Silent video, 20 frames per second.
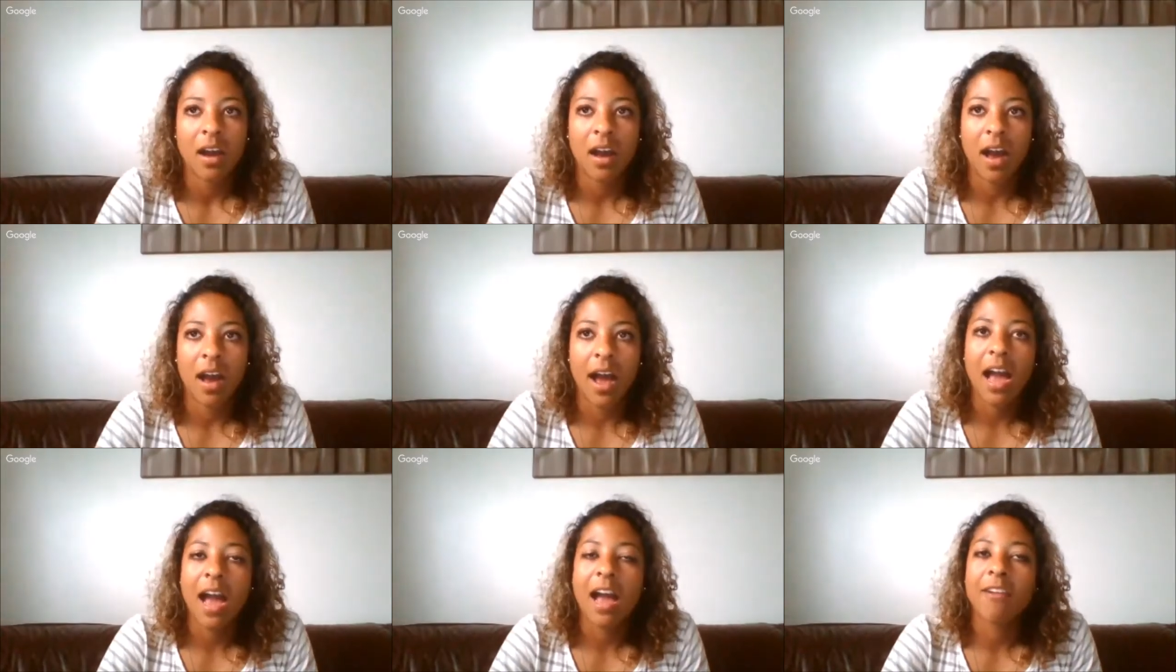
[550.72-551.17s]

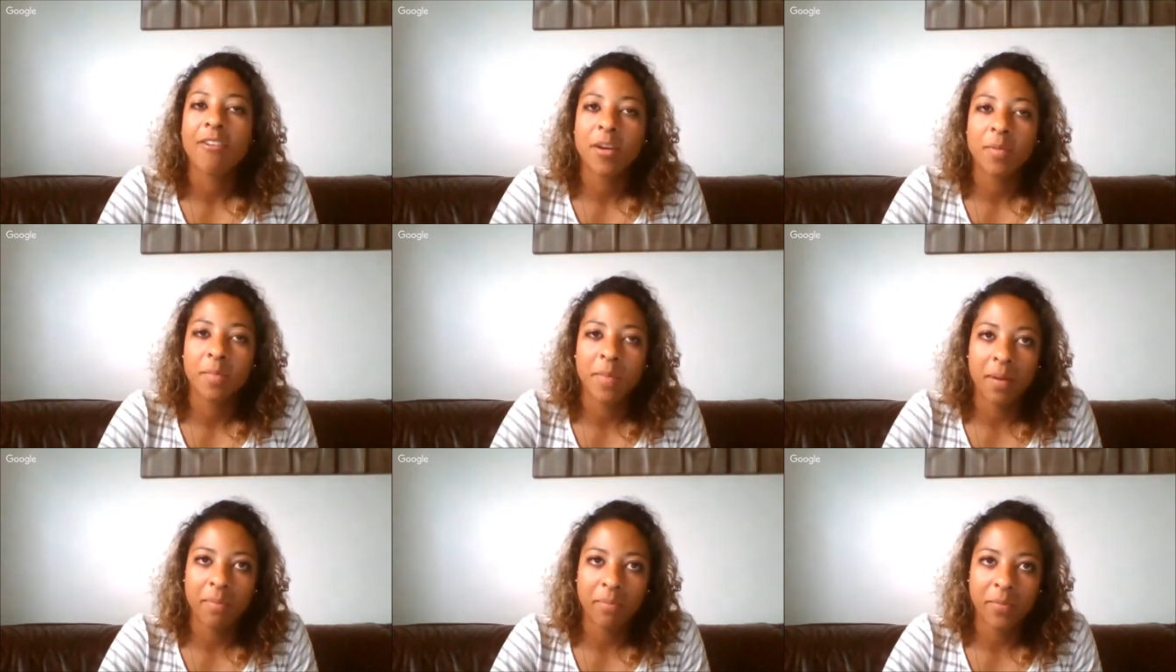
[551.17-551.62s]
I
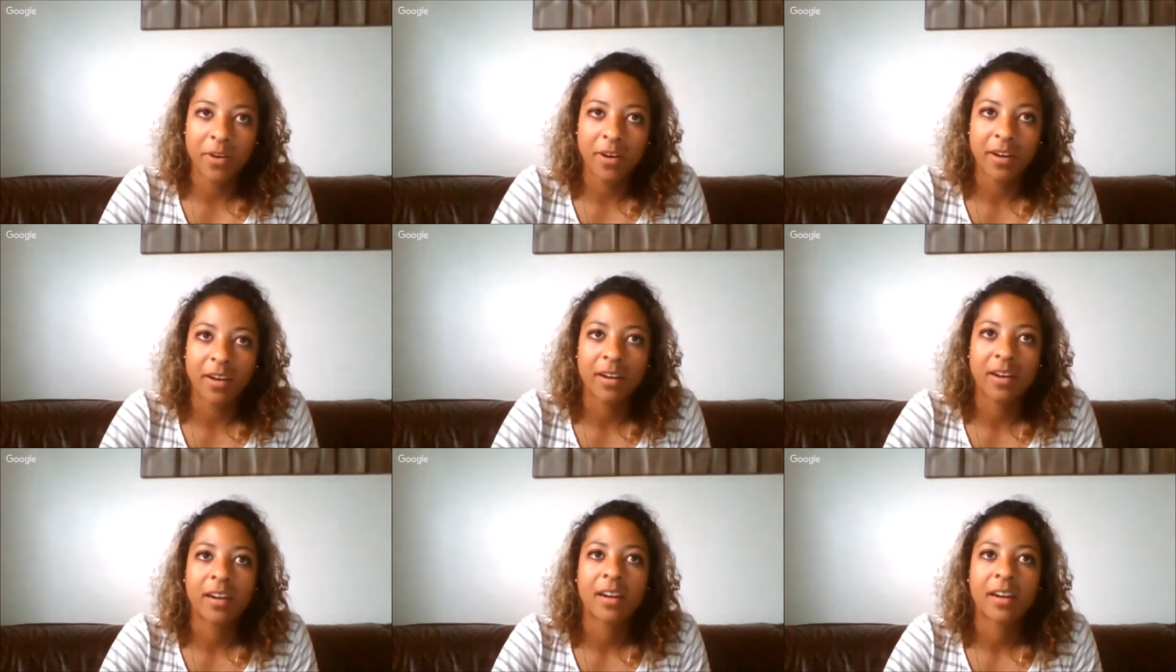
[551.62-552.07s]

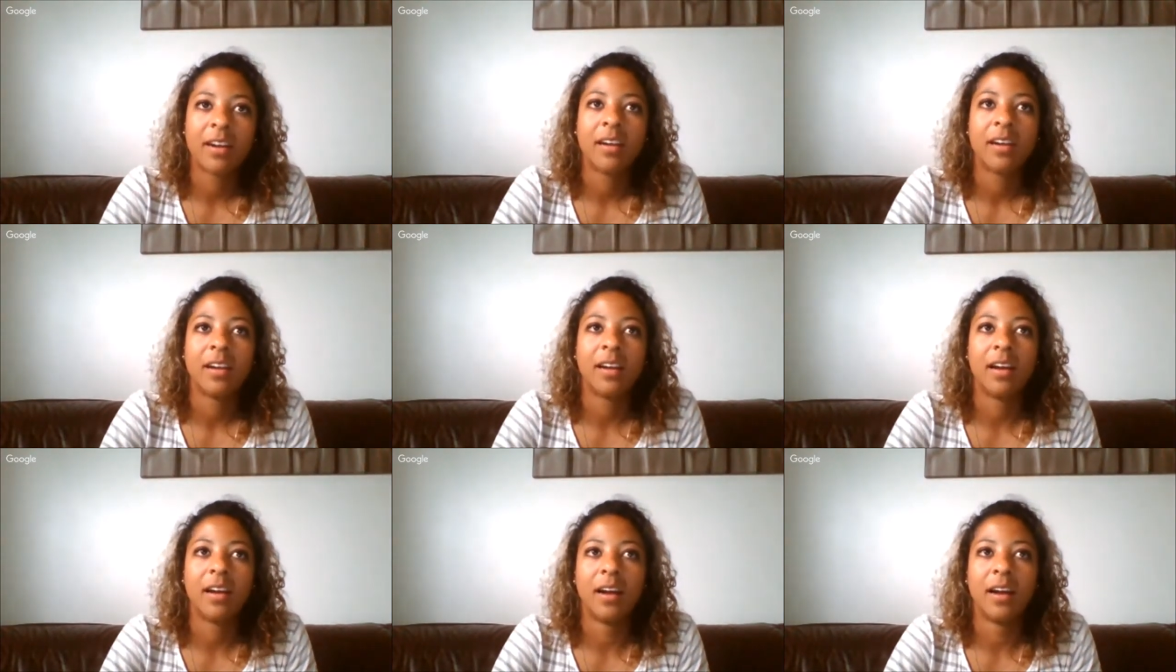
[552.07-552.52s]
remember
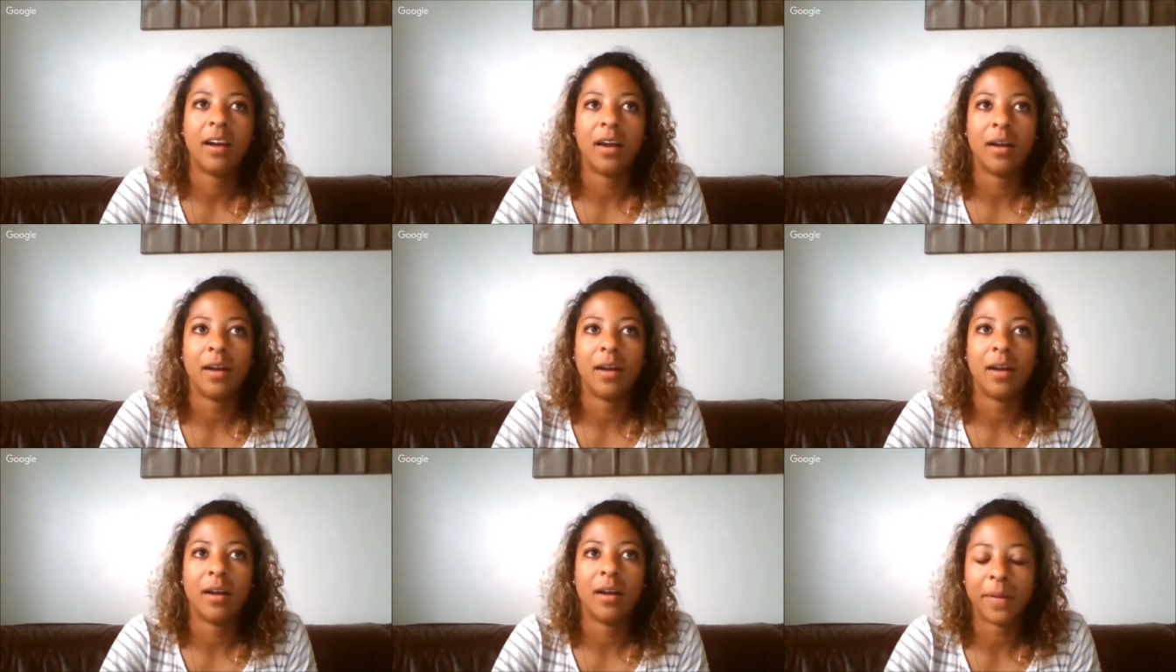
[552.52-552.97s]
um, in
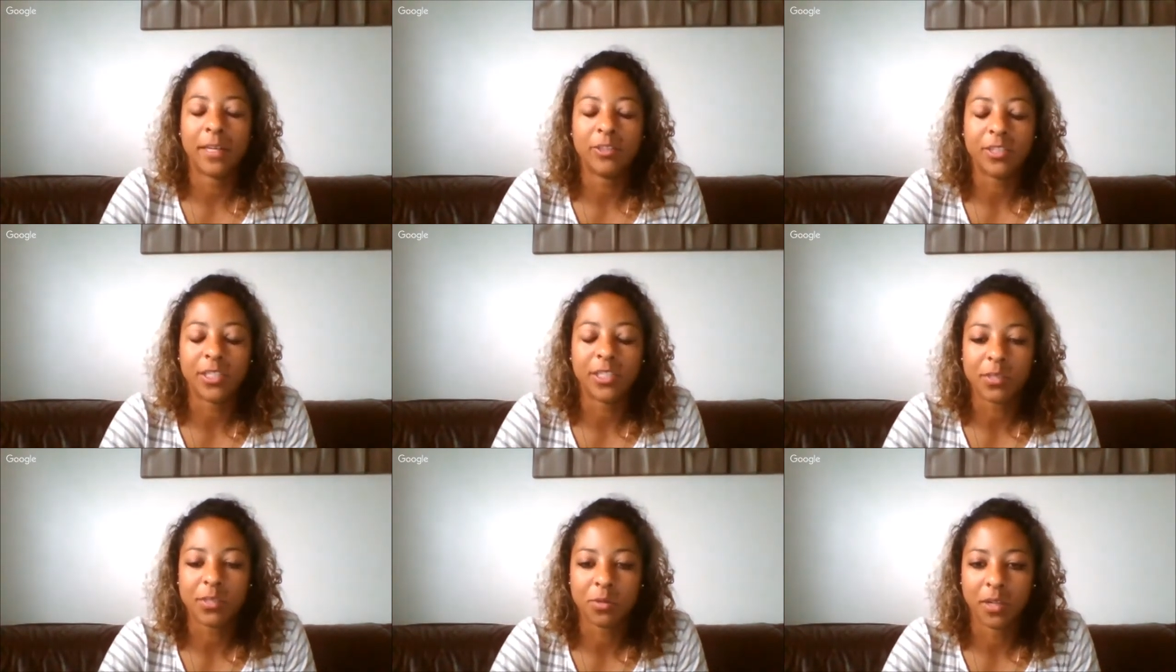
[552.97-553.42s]
elementary
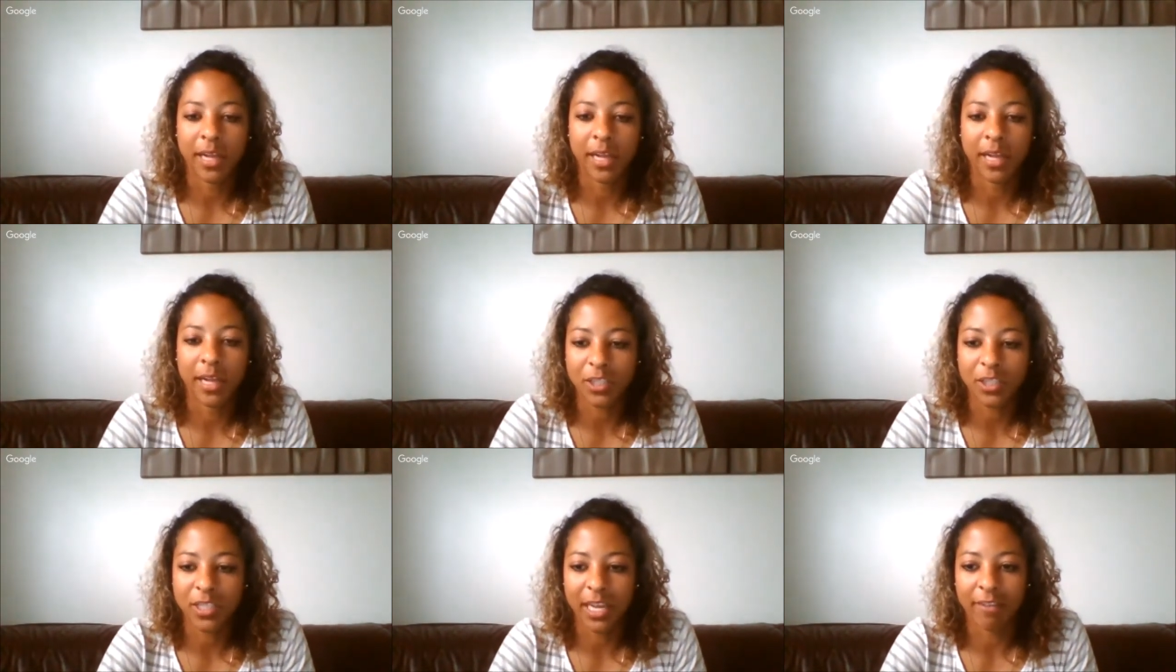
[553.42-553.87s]
school, I
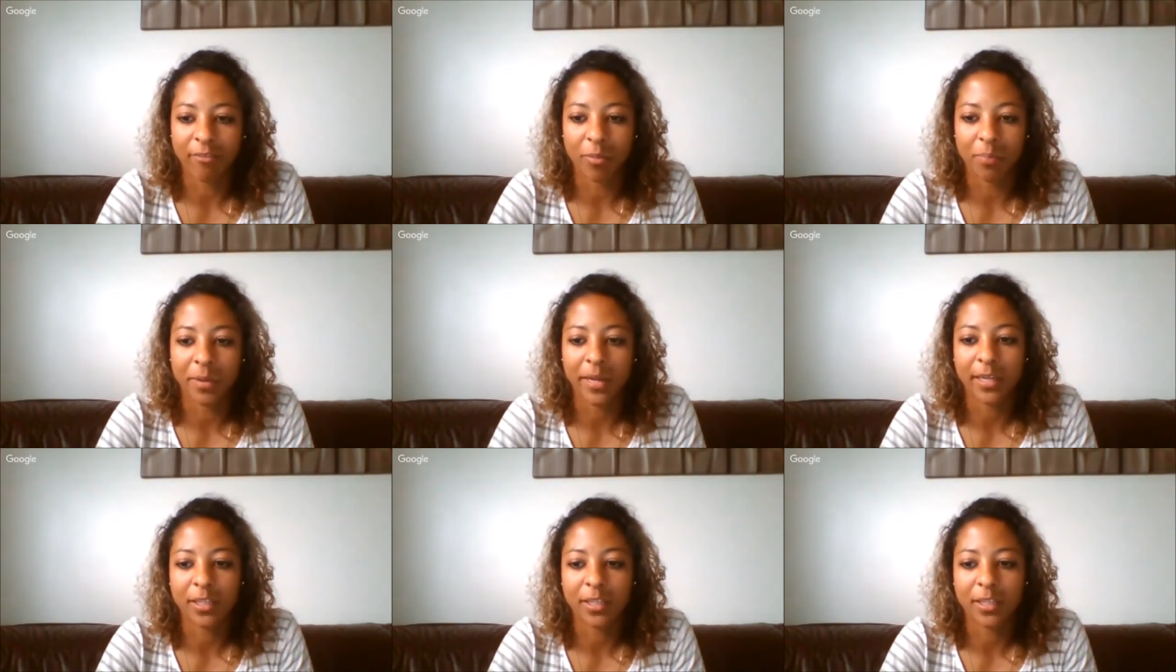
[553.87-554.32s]
actually have a
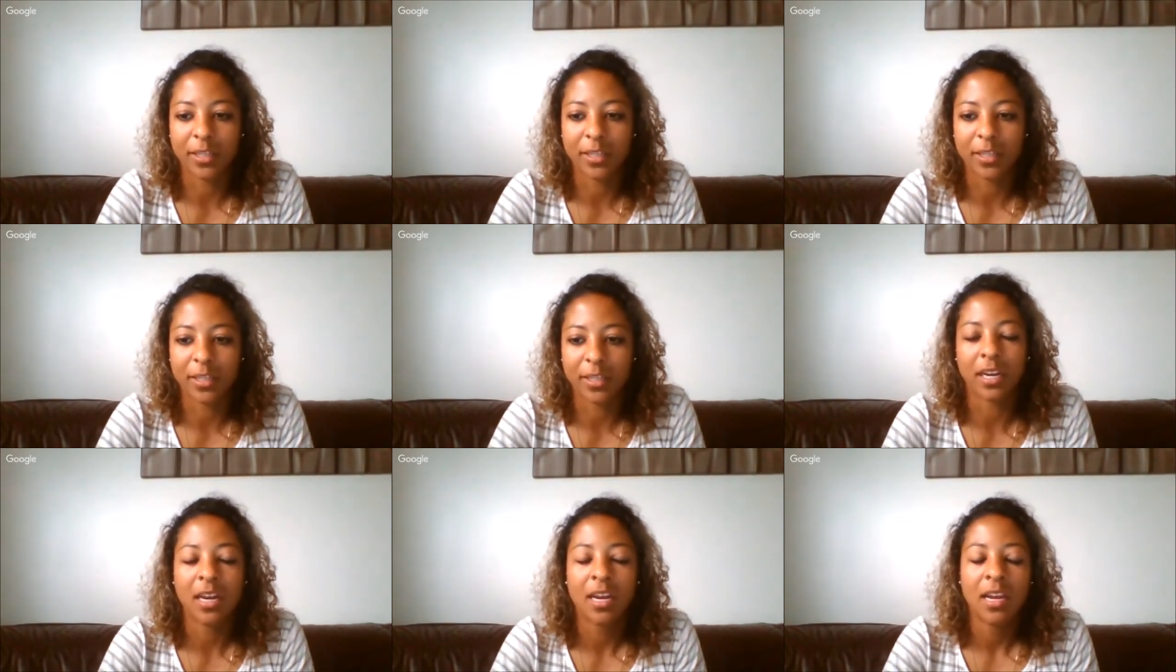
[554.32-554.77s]

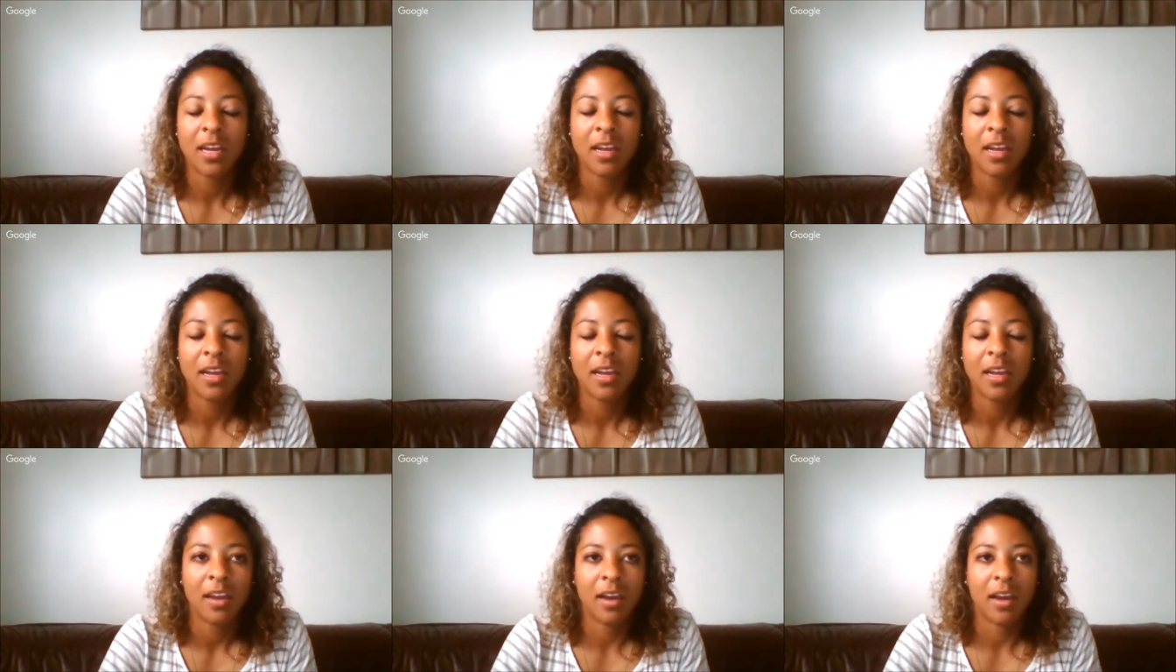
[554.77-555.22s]
picture
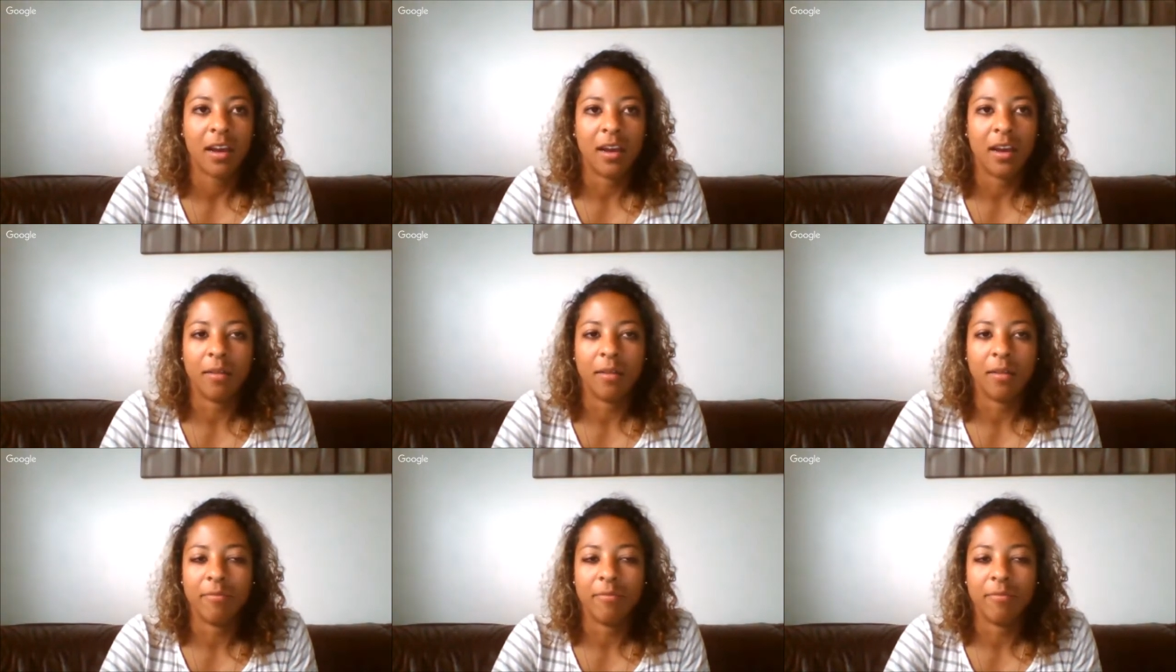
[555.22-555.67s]

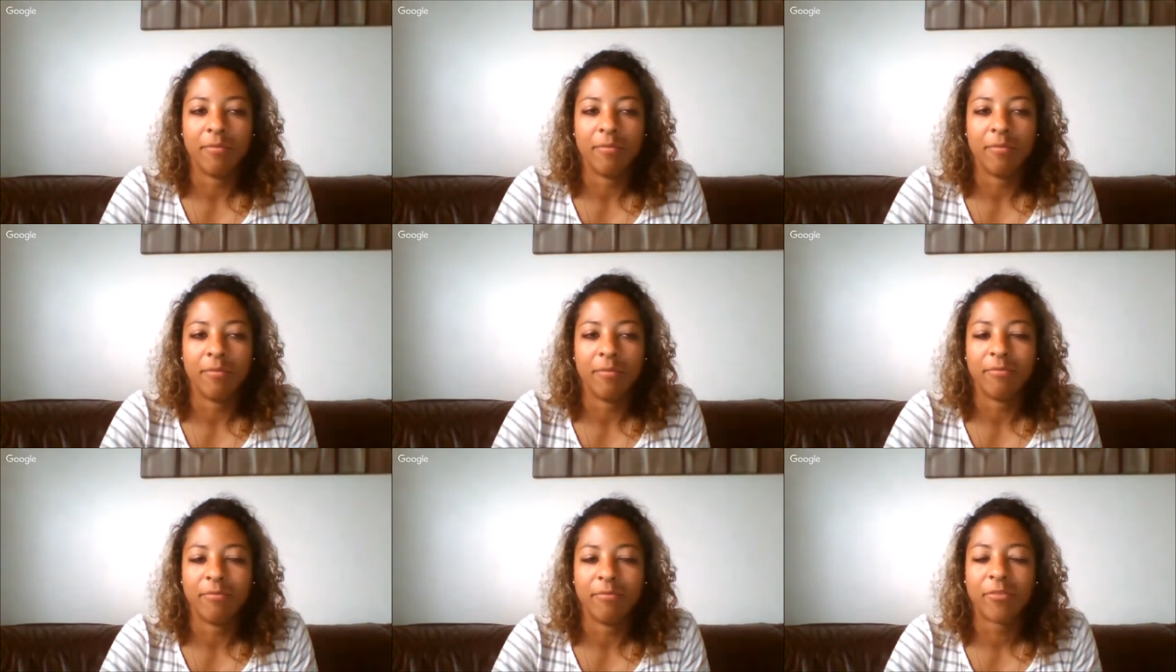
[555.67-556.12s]
um, for
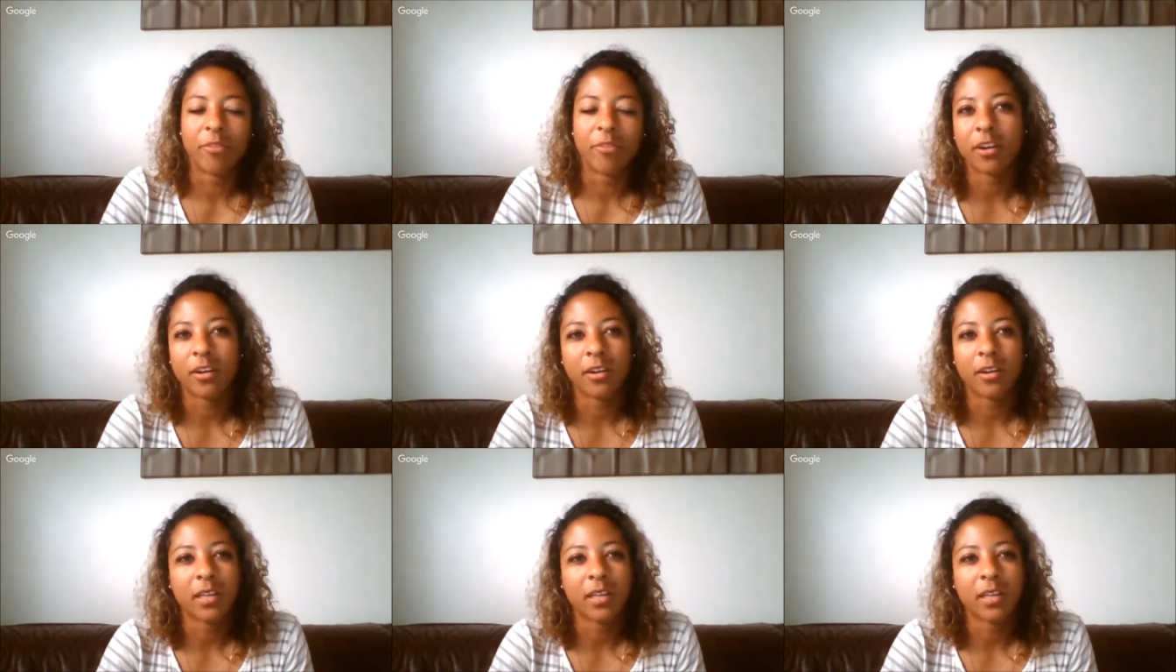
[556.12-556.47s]
one of our.